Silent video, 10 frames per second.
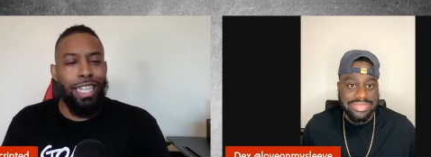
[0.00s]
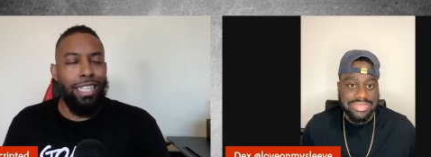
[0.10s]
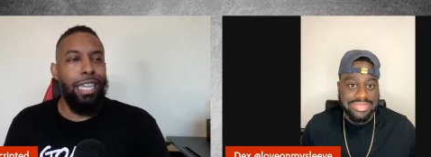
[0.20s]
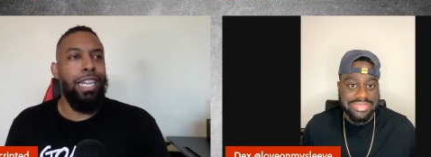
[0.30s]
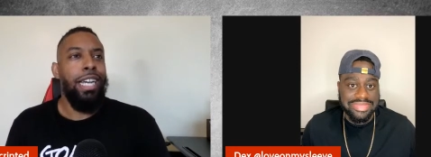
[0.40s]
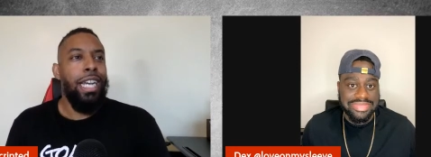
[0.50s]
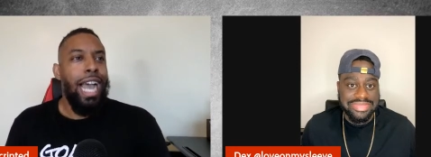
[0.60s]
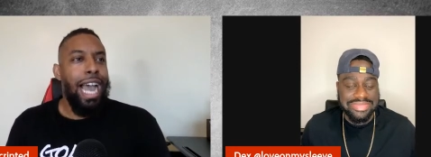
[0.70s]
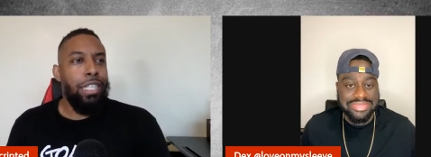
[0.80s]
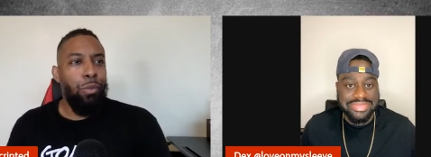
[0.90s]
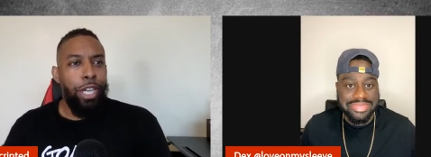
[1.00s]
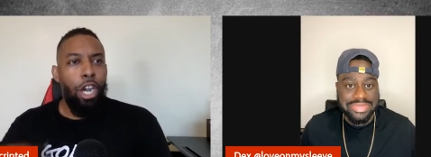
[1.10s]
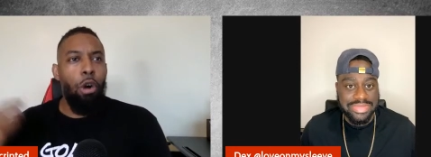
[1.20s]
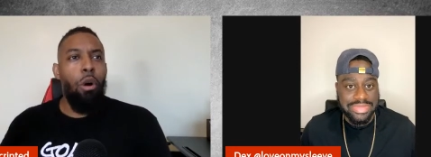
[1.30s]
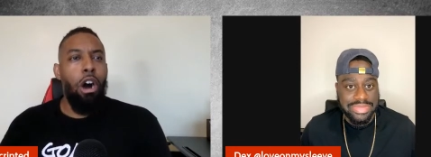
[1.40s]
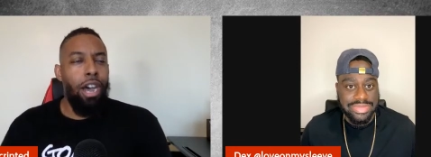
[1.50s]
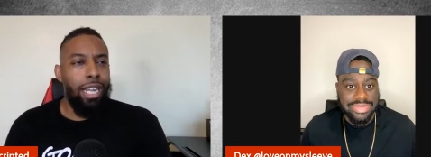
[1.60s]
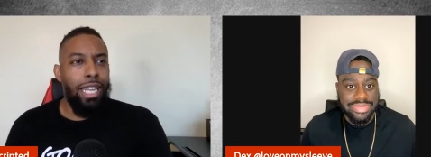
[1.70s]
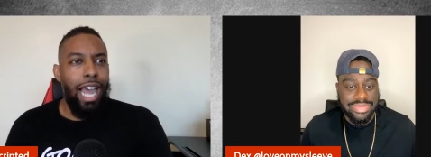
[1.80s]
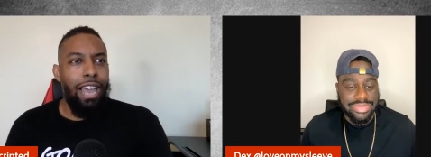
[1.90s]
Speaker 1: I think as we go on
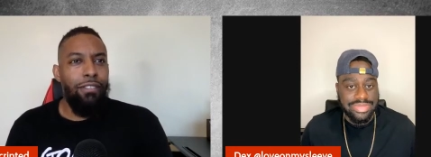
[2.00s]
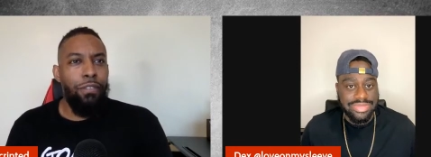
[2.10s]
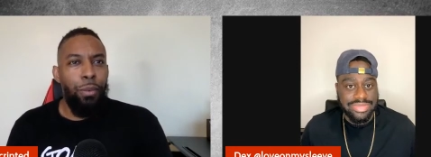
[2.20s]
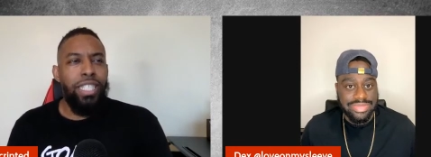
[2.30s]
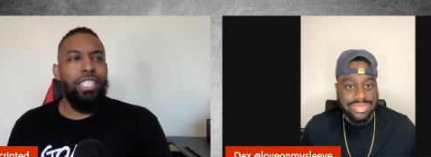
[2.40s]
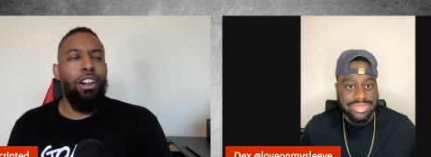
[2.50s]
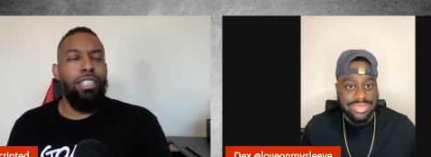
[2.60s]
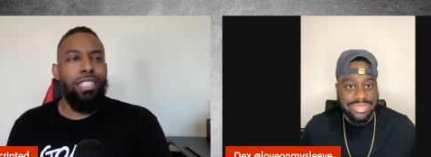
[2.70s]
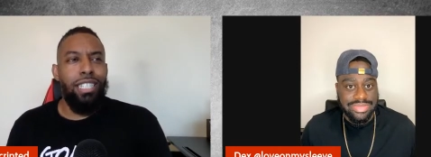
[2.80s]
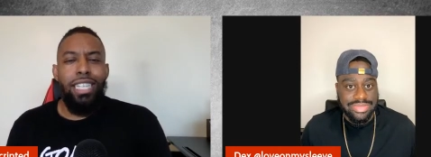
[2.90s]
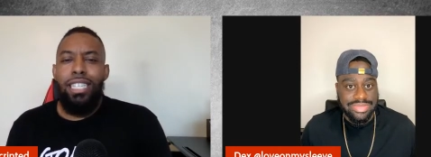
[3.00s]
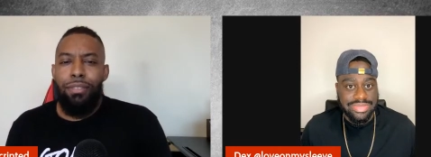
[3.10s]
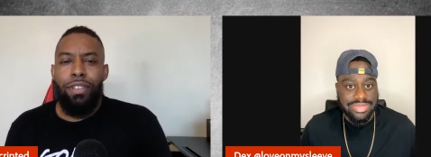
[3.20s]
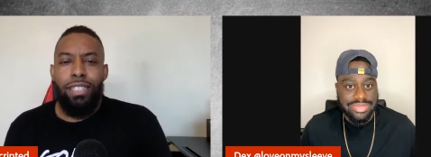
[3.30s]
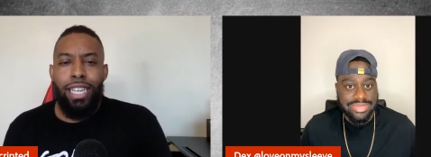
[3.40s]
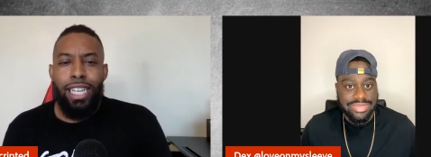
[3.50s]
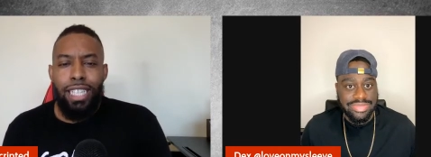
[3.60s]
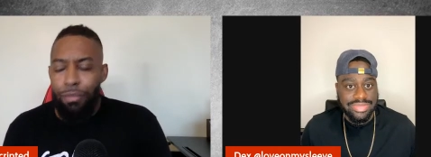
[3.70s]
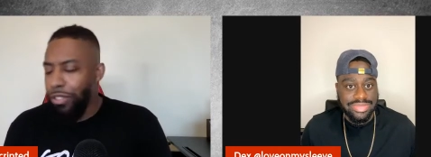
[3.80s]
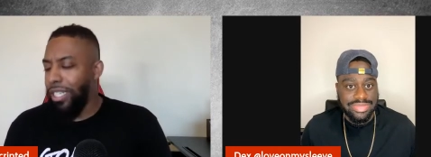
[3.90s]
in life, we start to see different things.
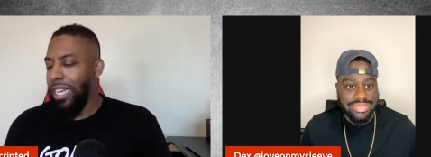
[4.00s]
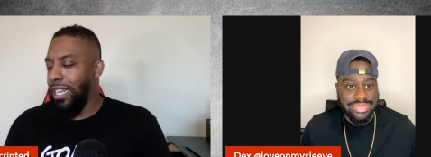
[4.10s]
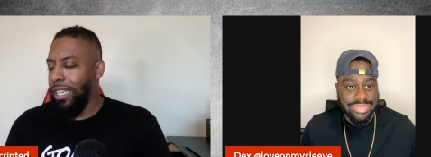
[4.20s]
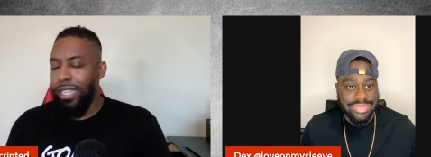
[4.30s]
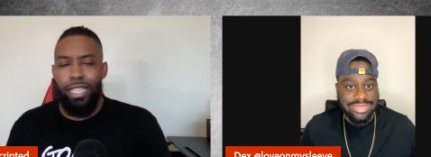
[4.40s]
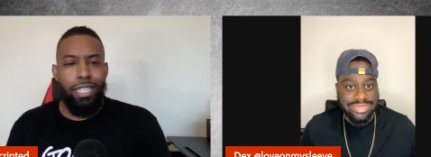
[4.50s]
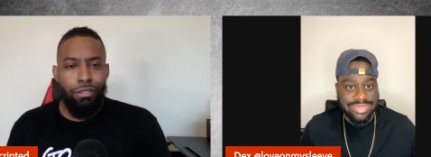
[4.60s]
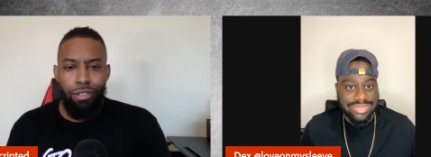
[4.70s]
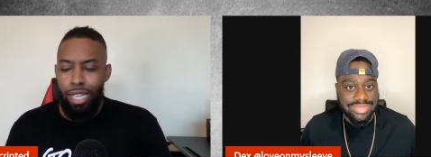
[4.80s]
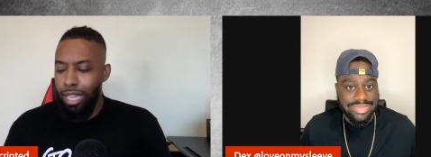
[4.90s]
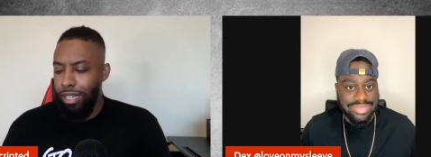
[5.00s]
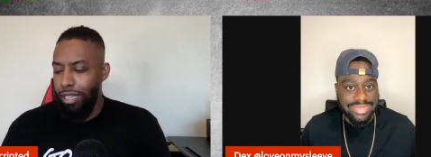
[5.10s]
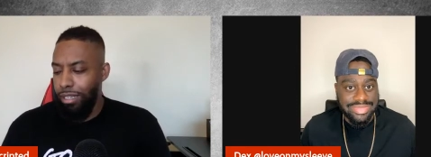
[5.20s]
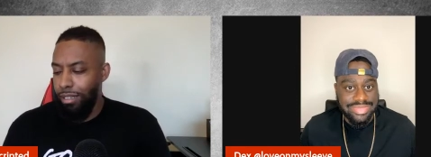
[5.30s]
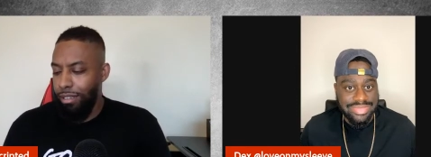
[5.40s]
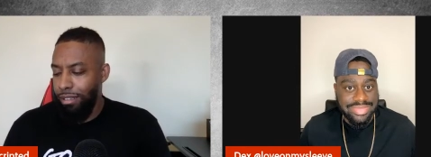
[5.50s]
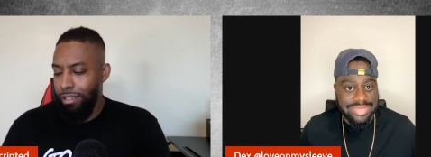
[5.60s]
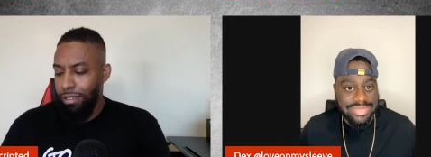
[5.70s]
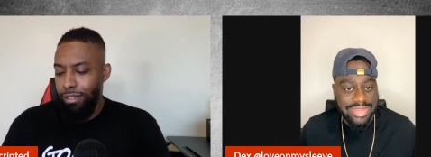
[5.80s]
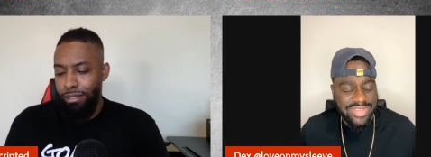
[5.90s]
Have you seen anything different lately?
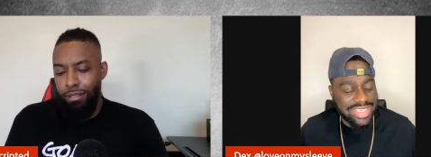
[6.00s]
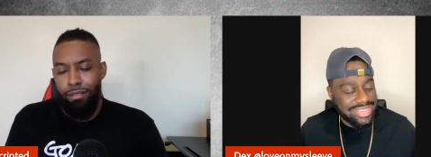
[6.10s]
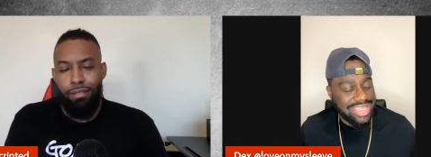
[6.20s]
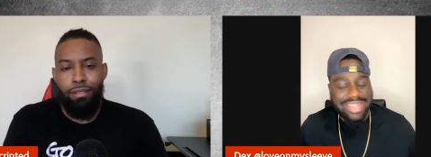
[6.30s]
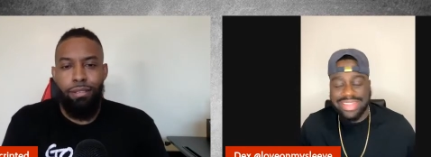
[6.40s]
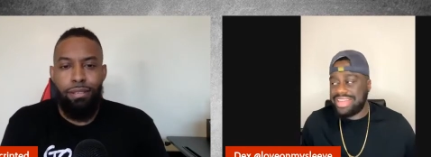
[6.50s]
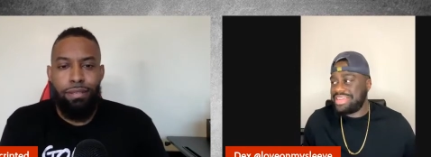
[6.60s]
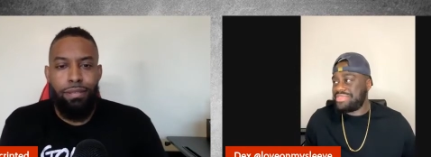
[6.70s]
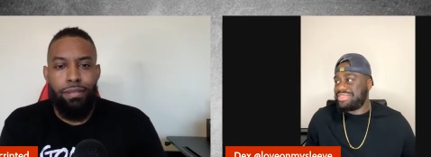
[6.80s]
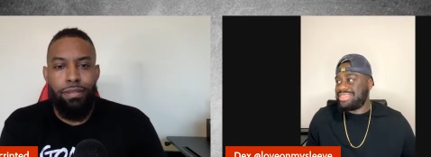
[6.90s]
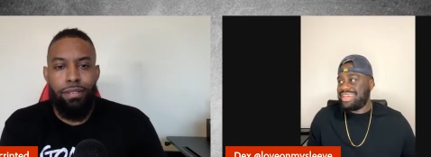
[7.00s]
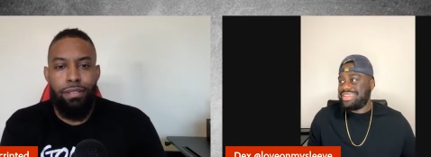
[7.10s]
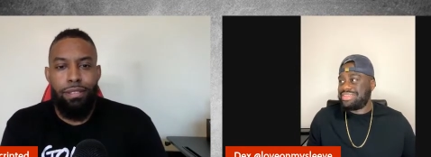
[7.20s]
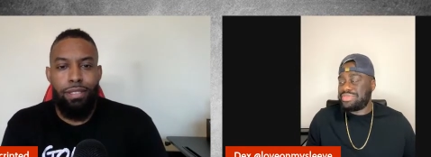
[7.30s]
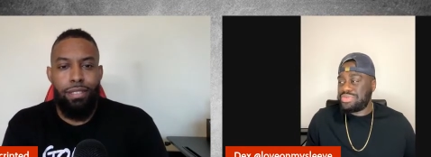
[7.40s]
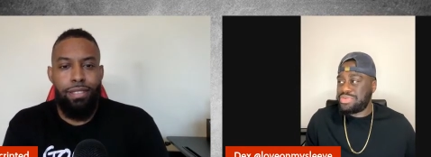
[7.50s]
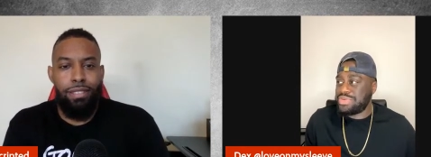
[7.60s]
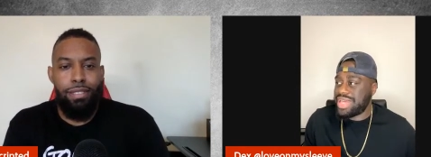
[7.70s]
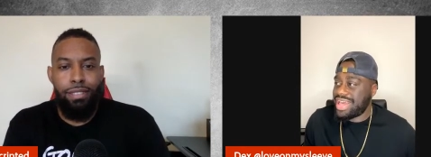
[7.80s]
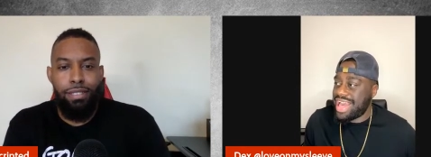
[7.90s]
Speaker 2: I've seen anything different lately.
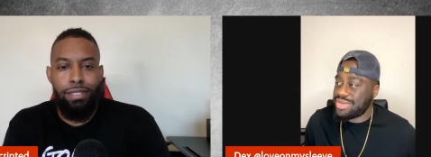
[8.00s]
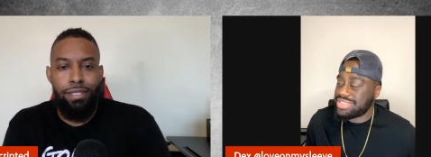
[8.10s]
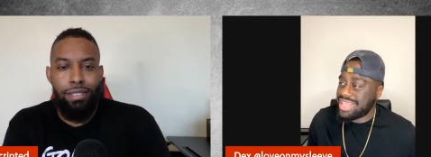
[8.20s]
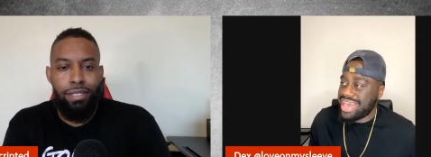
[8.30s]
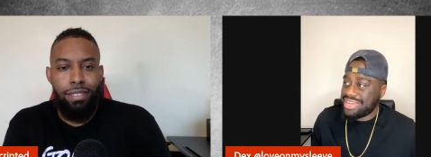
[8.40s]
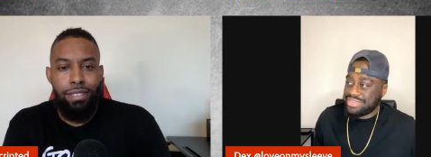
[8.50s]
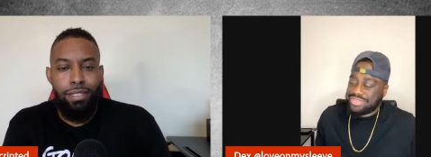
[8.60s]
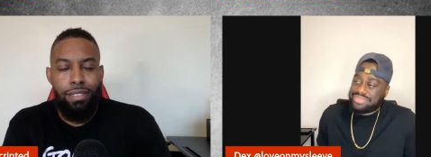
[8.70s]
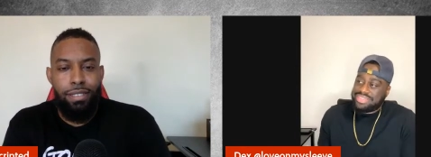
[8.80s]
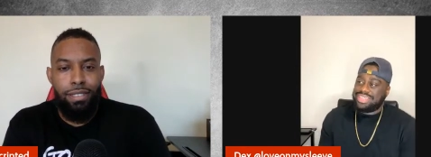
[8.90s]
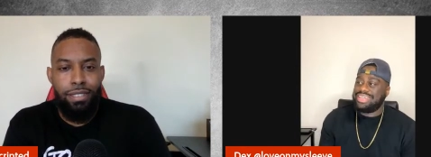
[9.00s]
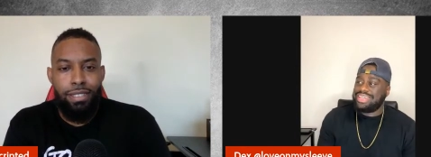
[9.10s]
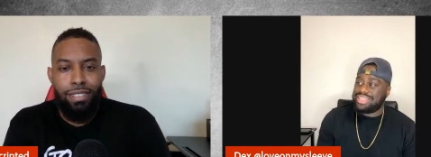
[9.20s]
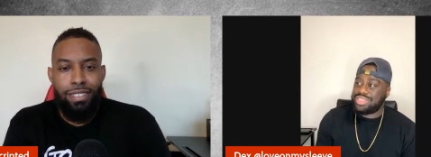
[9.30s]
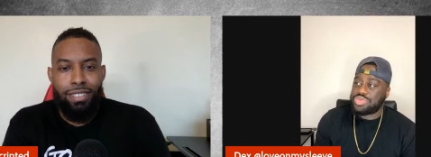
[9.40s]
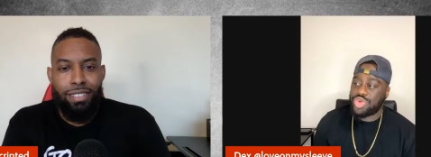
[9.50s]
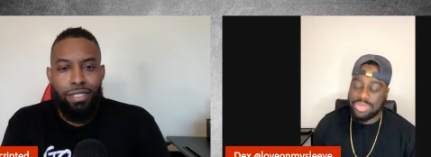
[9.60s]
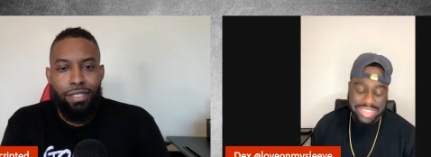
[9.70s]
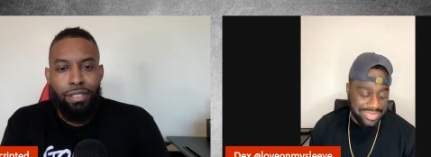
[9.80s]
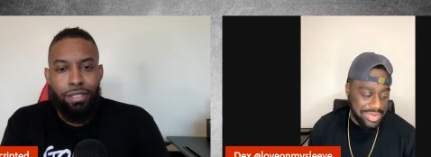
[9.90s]
Whew. Outside of this war
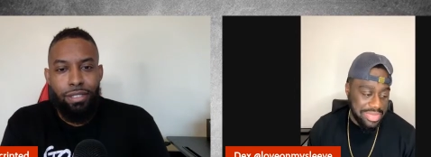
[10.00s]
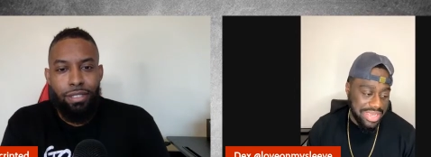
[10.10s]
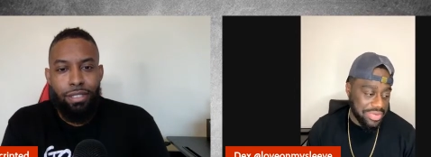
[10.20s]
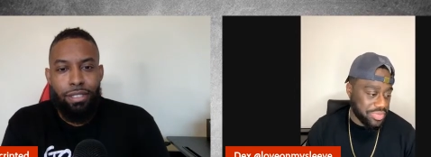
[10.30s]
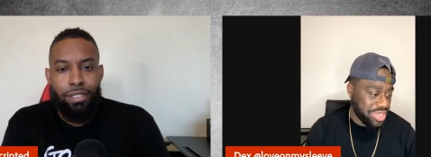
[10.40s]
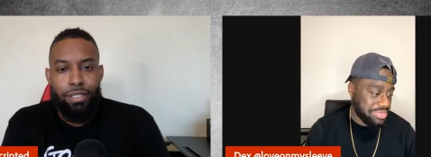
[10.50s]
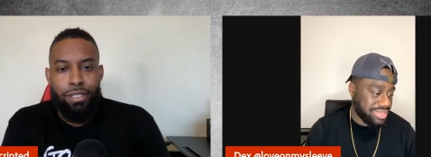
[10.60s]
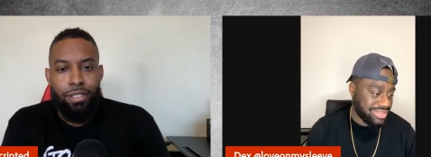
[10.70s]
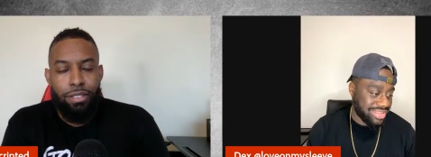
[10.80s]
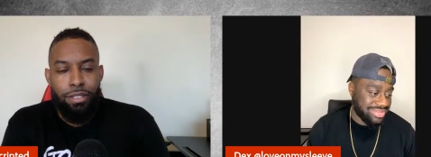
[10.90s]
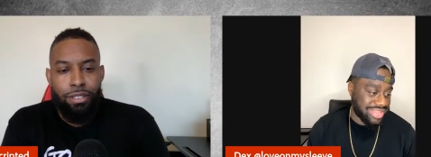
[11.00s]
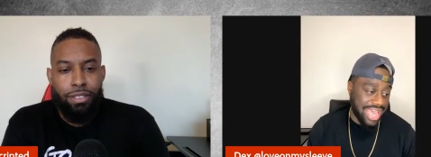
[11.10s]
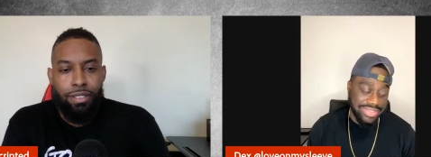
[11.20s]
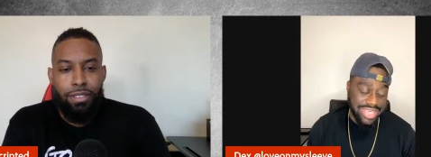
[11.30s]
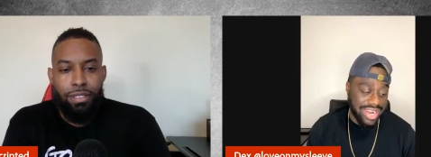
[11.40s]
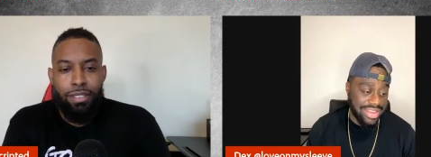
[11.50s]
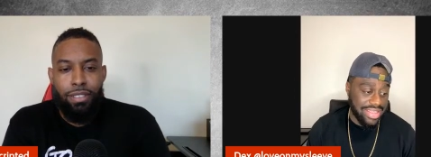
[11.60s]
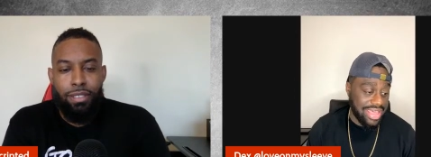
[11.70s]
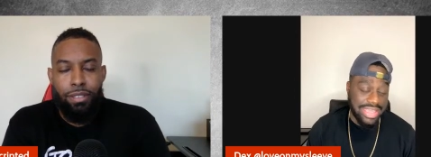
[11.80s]
between men and women, outside of that,